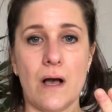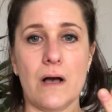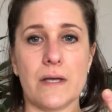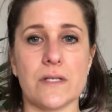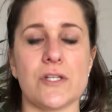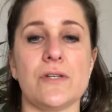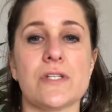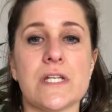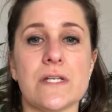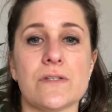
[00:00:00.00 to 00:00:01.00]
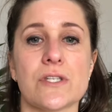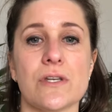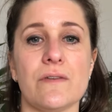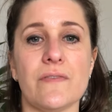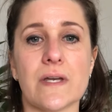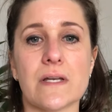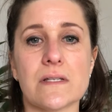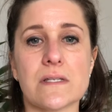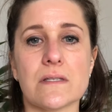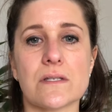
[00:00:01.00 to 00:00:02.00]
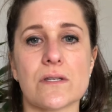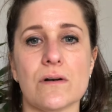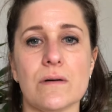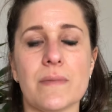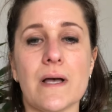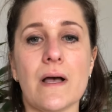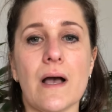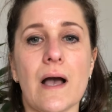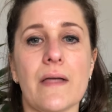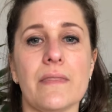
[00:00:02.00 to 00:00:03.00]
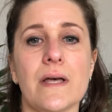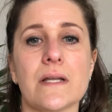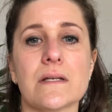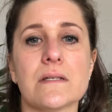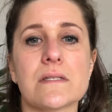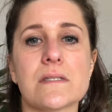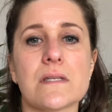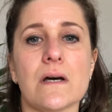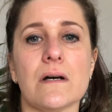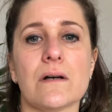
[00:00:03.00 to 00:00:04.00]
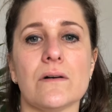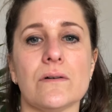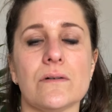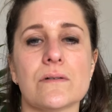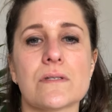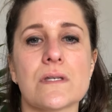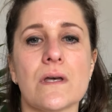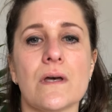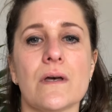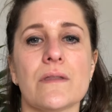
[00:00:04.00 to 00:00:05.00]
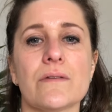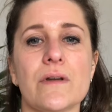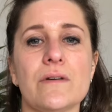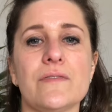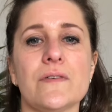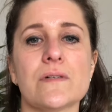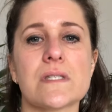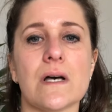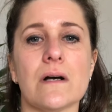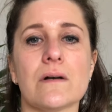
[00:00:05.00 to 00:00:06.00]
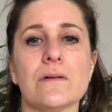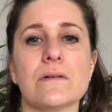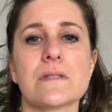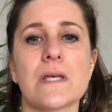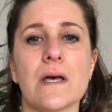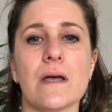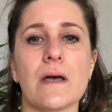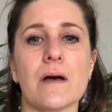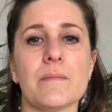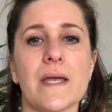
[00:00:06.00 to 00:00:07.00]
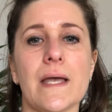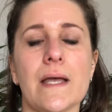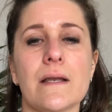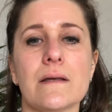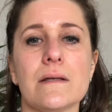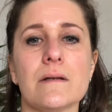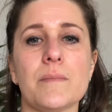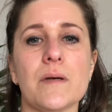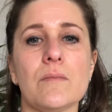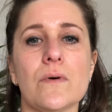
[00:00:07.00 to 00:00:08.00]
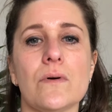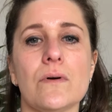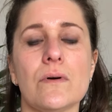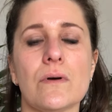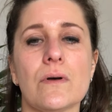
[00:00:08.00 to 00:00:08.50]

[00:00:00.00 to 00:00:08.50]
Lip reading: I usually use 2 fingers at the top and then circles, 3 or 4 circles. Come in a little bit more,